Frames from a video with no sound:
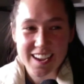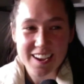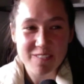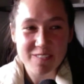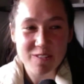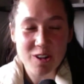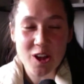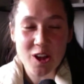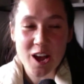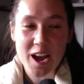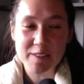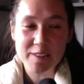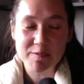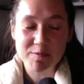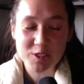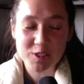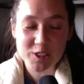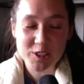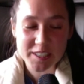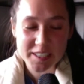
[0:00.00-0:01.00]
Well, I
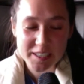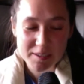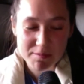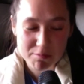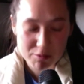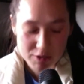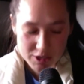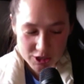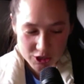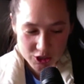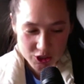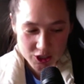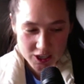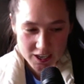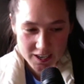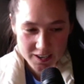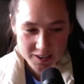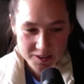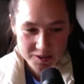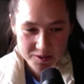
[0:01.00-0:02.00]
really
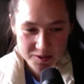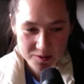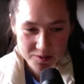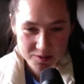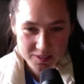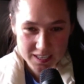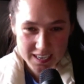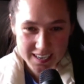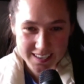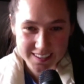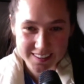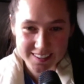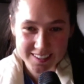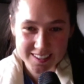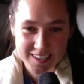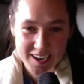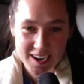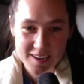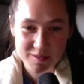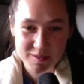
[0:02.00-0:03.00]
appreciate you taking the
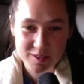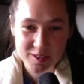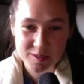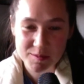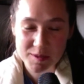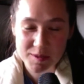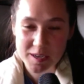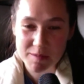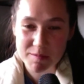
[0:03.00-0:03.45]
time to speak a